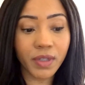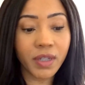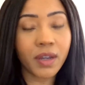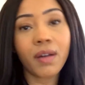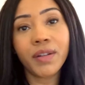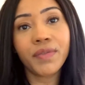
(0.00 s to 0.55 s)

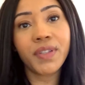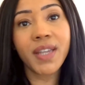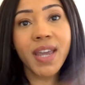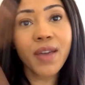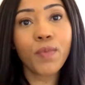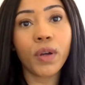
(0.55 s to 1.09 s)
kind of
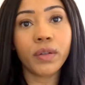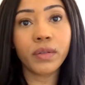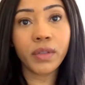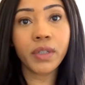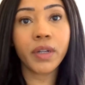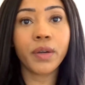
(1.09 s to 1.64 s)
see what,
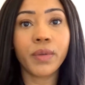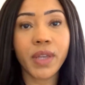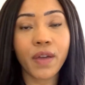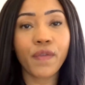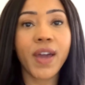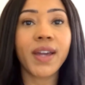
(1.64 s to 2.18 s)
the
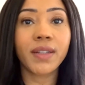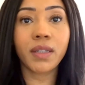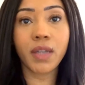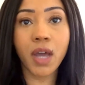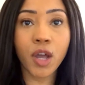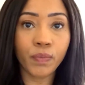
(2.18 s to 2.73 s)

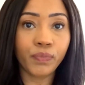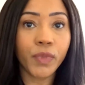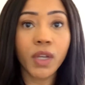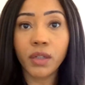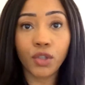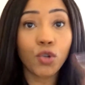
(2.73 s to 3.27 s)
effect
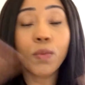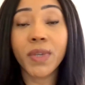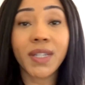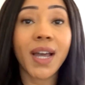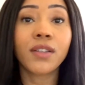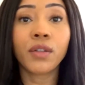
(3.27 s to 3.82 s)

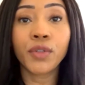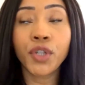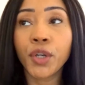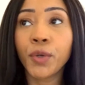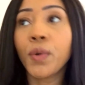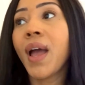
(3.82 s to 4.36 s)
trauma's had on
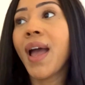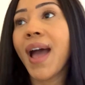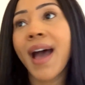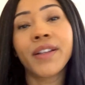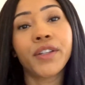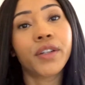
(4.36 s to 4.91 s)
you,
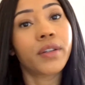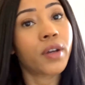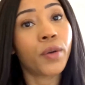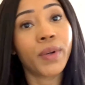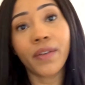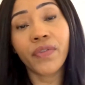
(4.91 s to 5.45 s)
and you can
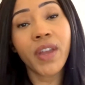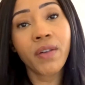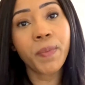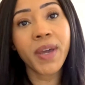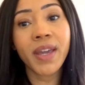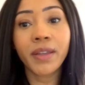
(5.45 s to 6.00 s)
go and have
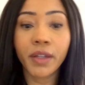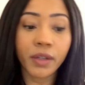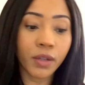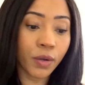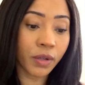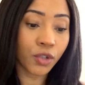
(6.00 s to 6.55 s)
therapy and you
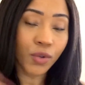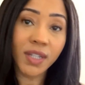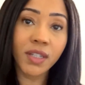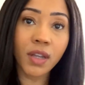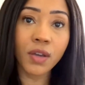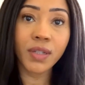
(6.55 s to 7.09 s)
can go and
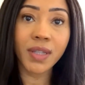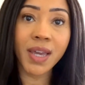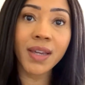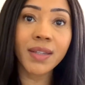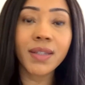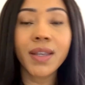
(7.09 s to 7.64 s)
address those
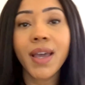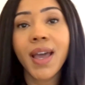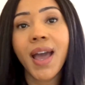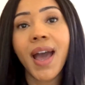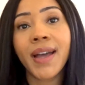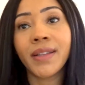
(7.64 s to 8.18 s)
things
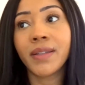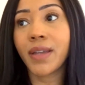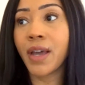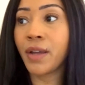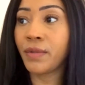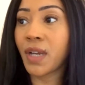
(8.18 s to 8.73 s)
and
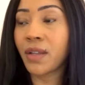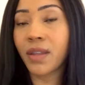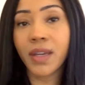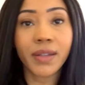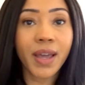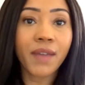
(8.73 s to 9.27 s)

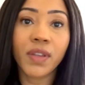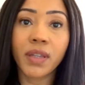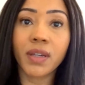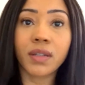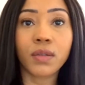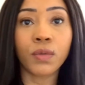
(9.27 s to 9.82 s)
think that
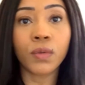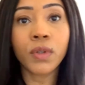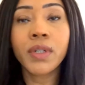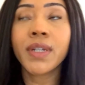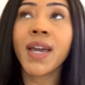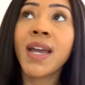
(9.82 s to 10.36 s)
everything's all
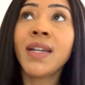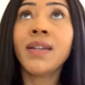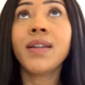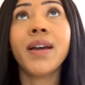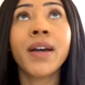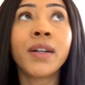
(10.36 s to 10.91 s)
good
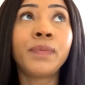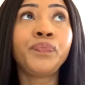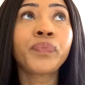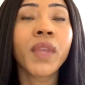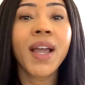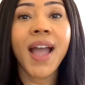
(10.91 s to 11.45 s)
again.
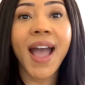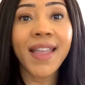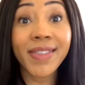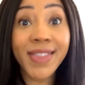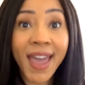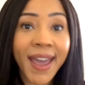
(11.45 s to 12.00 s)

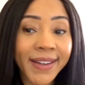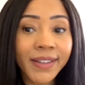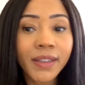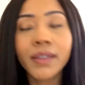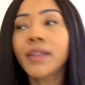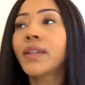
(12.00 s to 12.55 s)
And
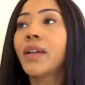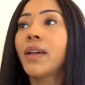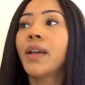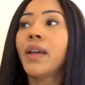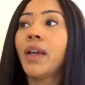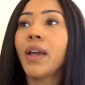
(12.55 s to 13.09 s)
then
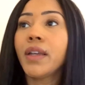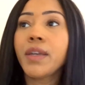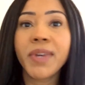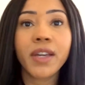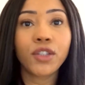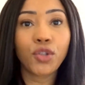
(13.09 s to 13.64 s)
you
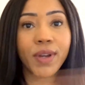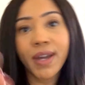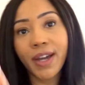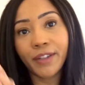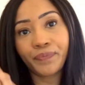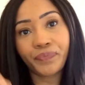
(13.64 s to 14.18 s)
meet a
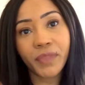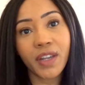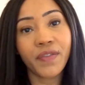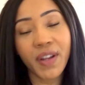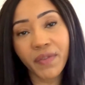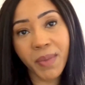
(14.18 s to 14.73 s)
trigger that
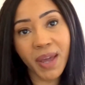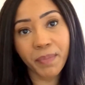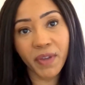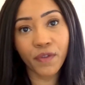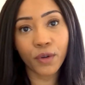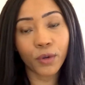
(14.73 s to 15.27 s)
you've never met
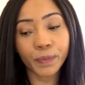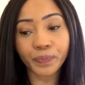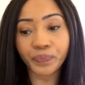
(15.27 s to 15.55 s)
before.